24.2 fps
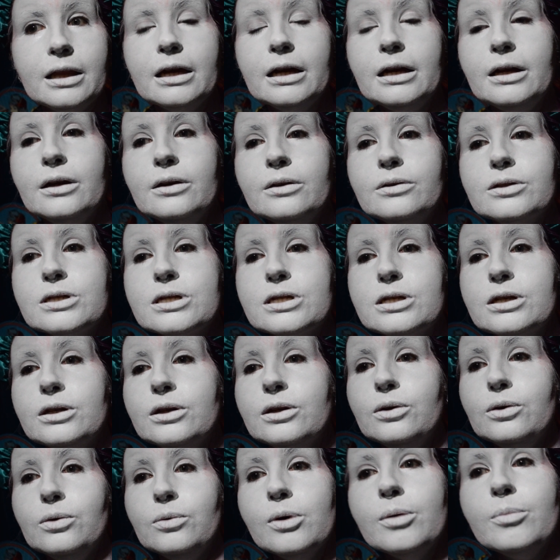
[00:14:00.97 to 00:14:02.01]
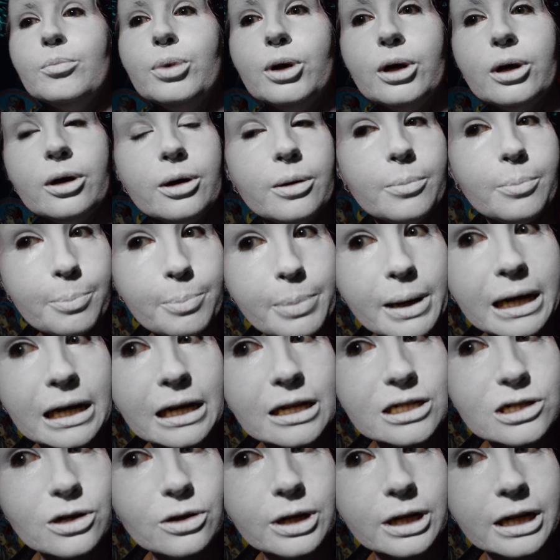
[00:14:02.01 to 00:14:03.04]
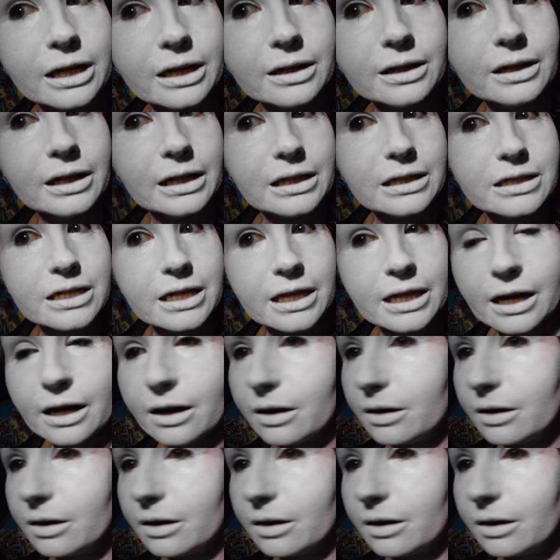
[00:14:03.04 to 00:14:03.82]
they used to put belladonna into their